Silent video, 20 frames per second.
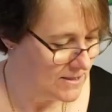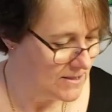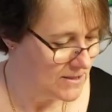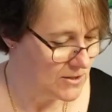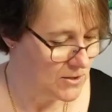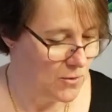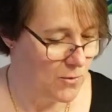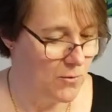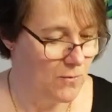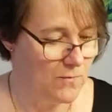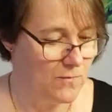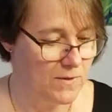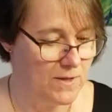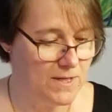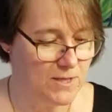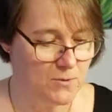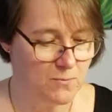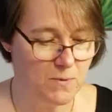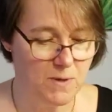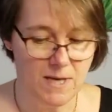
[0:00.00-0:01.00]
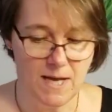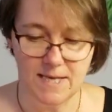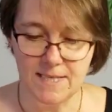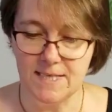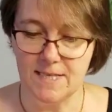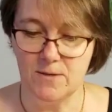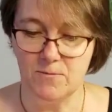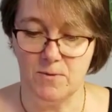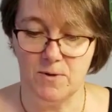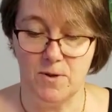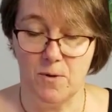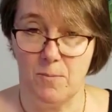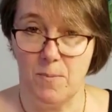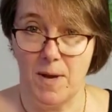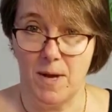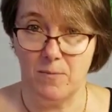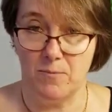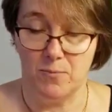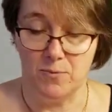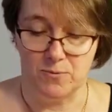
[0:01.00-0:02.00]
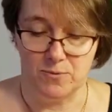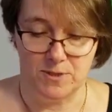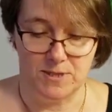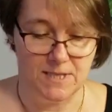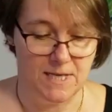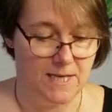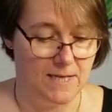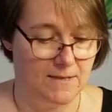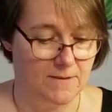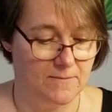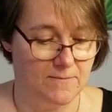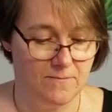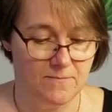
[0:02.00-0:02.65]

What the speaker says: So this one I did with a bamboo stick.